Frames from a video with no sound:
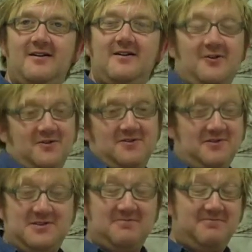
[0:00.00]
Or
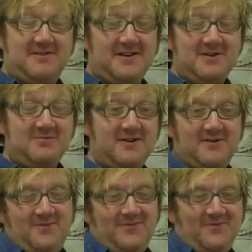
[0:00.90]
to... Yeah,
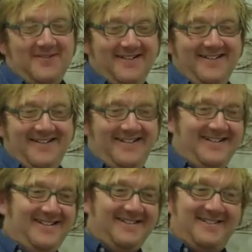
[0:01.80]
well...
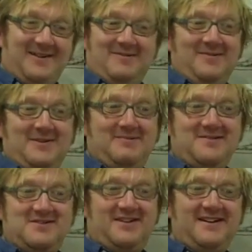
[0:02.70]
There
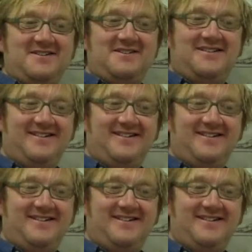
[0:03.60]
is that.